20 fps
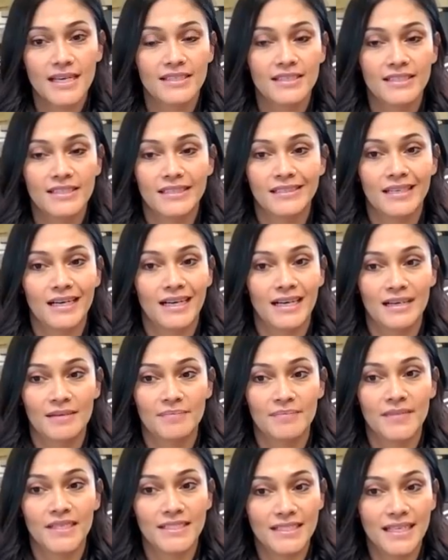And then
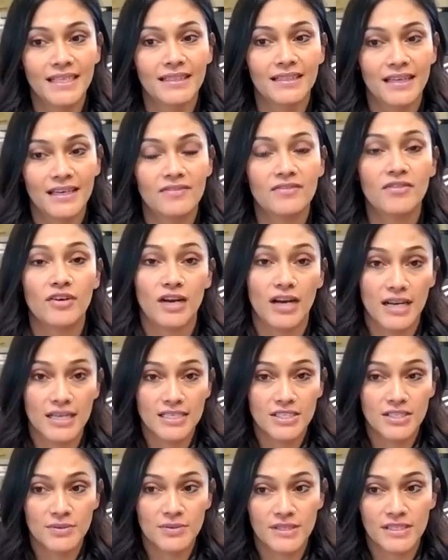the deadline for
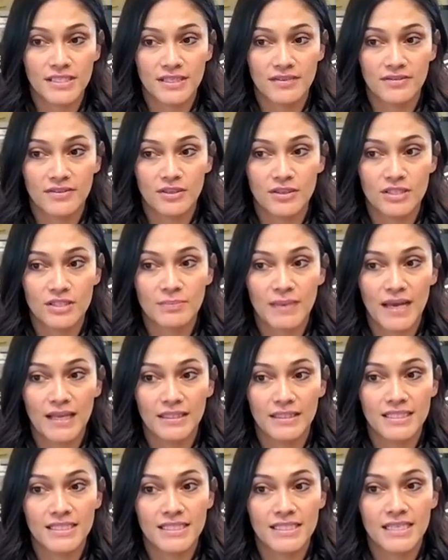us to receive those
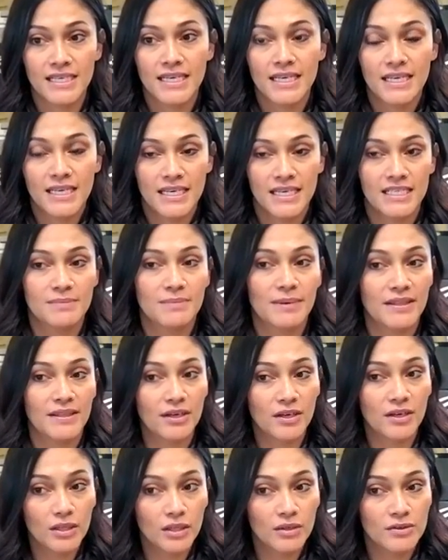ballots is by
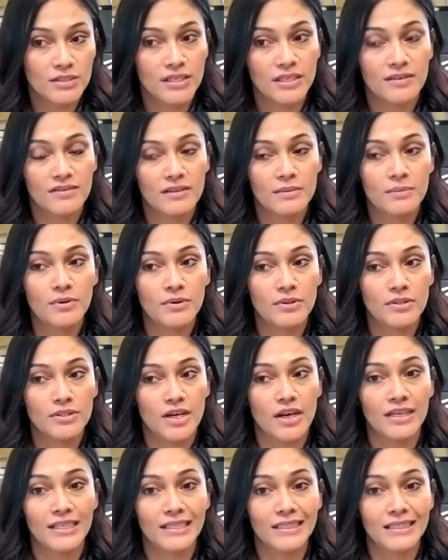the closing of the
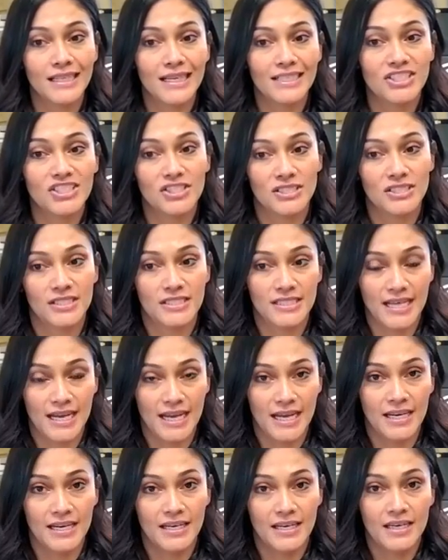polls on election
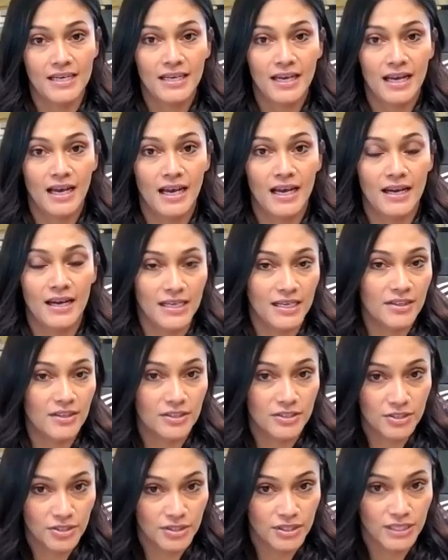day,
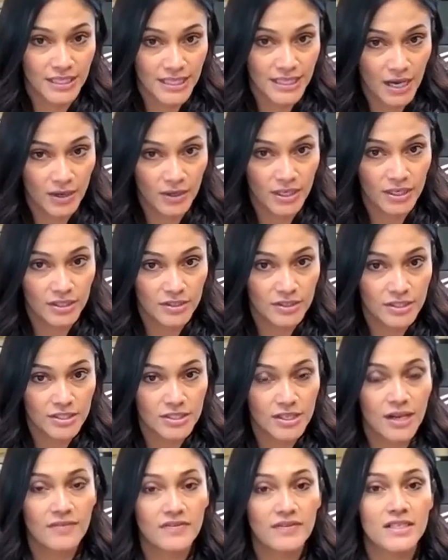either to the county
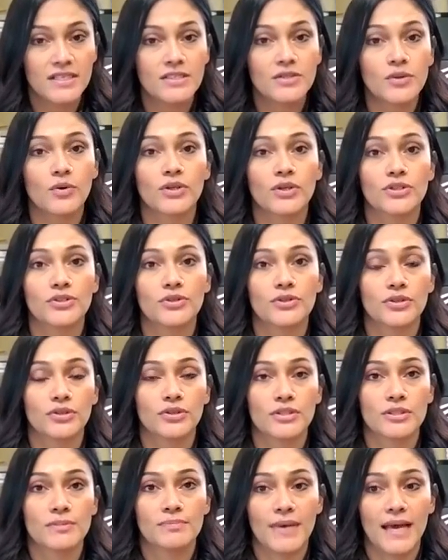clerk's office or to
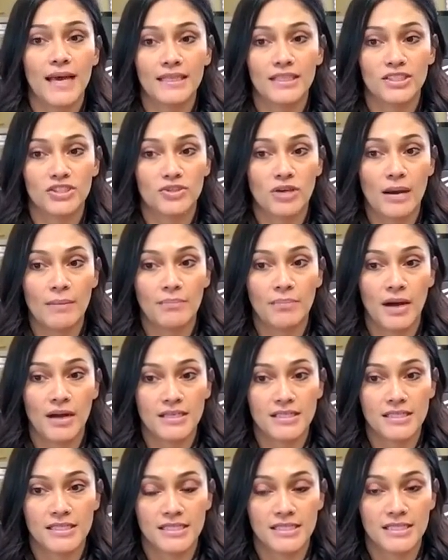those ballot drop
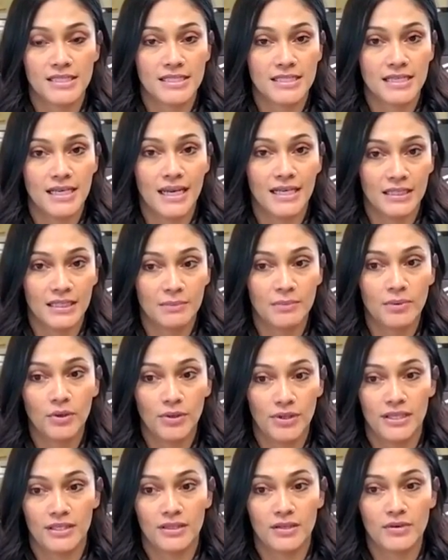boxes at the
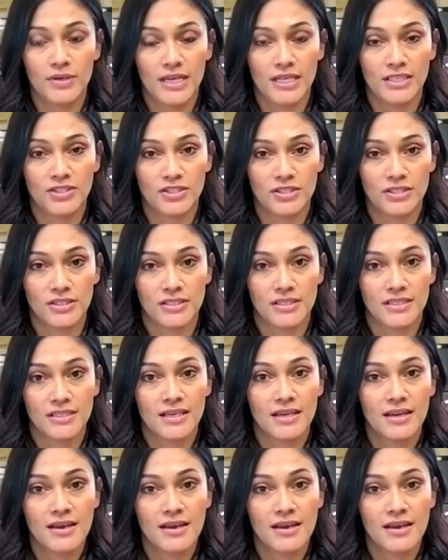polling locations.